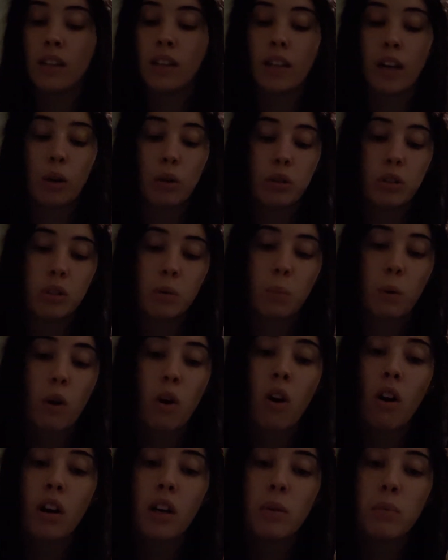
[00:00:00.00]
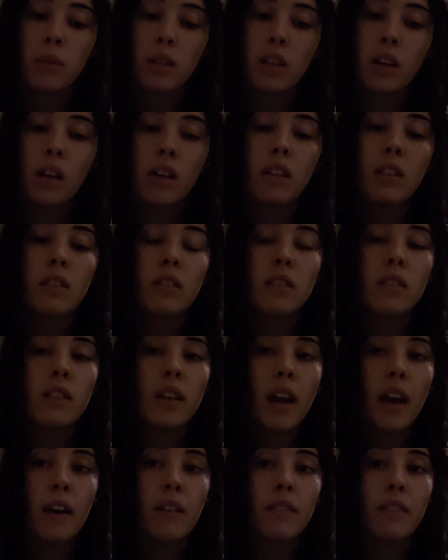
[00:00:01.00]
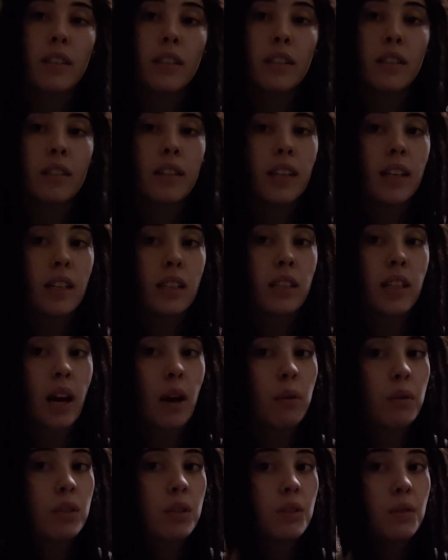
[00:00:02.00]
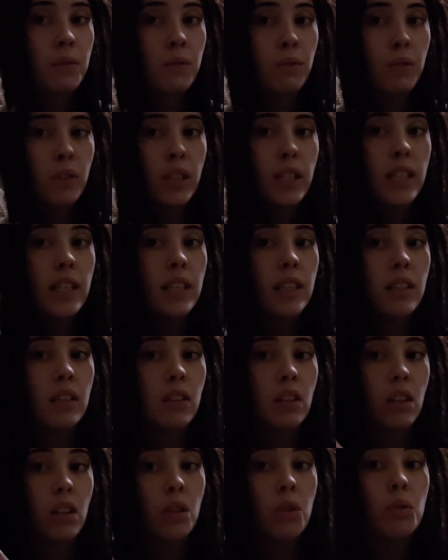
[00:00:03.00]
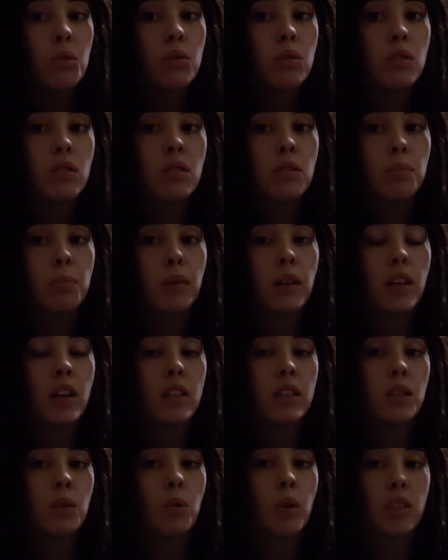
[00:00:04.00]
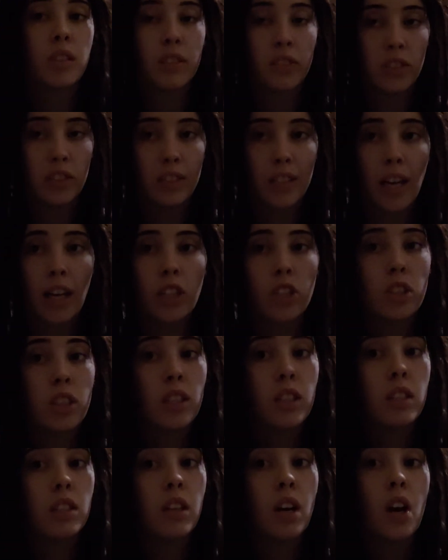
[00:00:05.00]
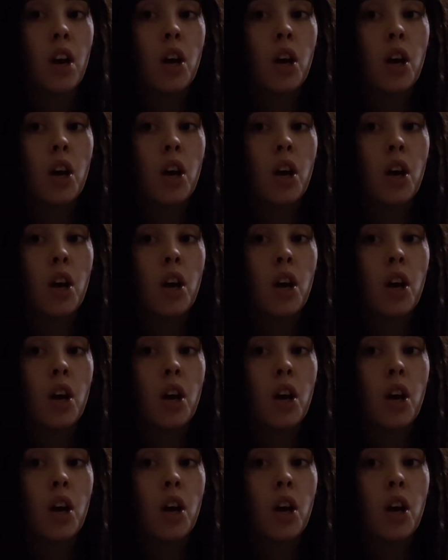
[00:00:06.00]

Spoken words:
That was super hard because everything that was free and loose, because it wasn't sectioned,